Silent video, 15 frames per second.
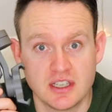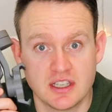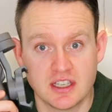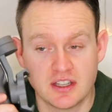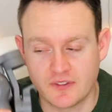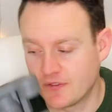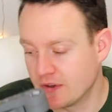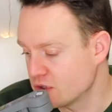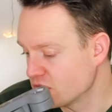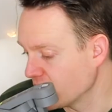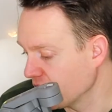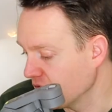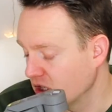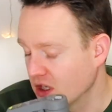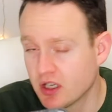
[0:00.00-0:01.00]
in the
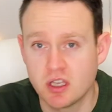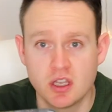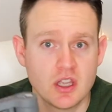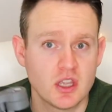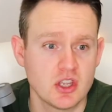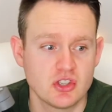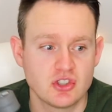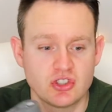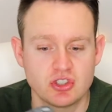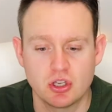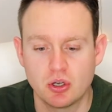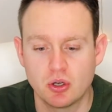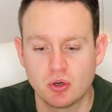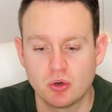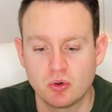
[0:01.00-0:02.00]
future.
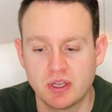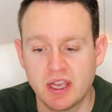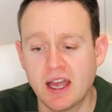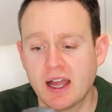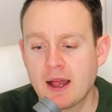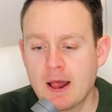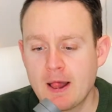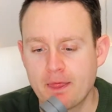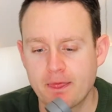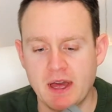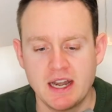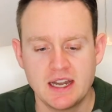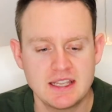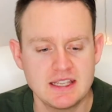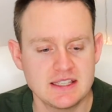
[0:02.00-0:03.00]
So yeah,
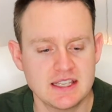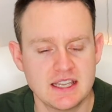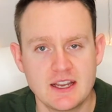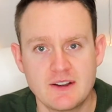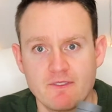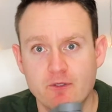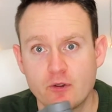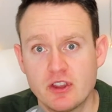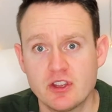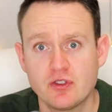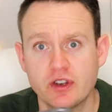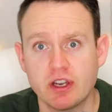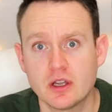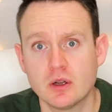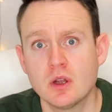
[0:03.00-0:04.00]
that is it for this
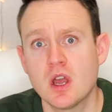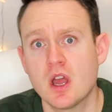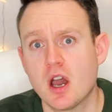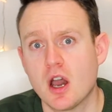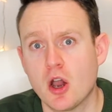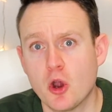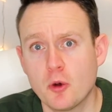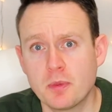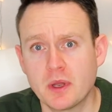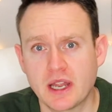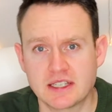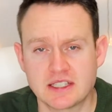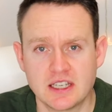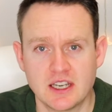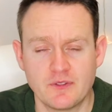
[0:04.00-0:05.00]
video. I hope you
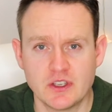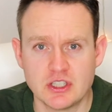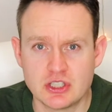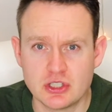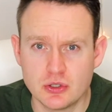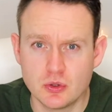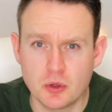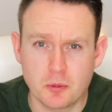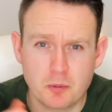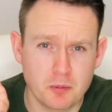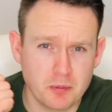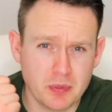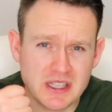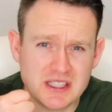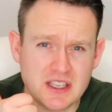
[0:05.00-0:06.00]
liked it. If you do,
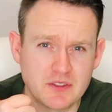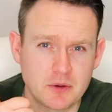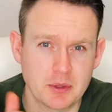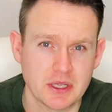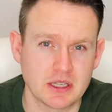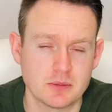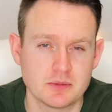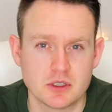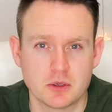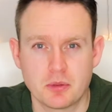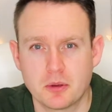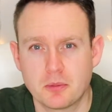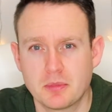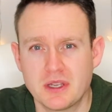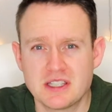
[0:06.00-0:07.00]
please give it a big thumbs up,
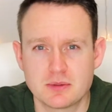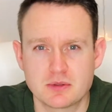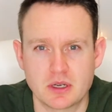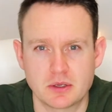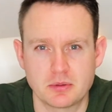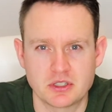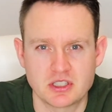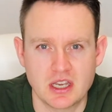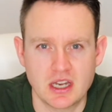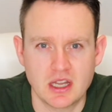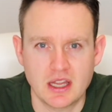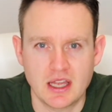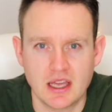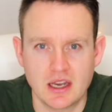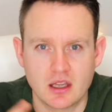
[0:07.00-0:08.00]
please subscribe to my channel,
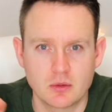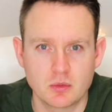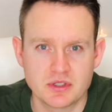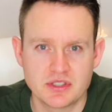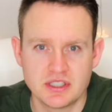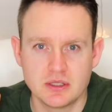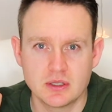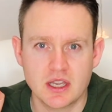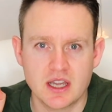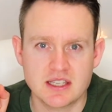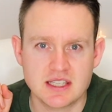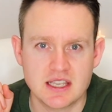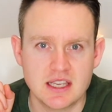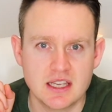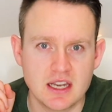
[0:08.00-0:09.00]
and I will see you
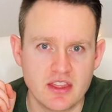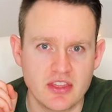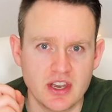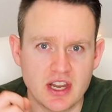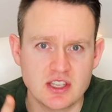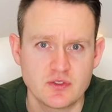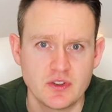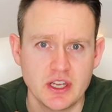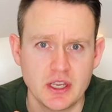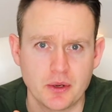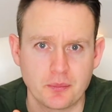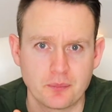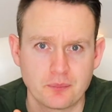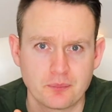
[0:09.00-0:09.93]
guys in the next video.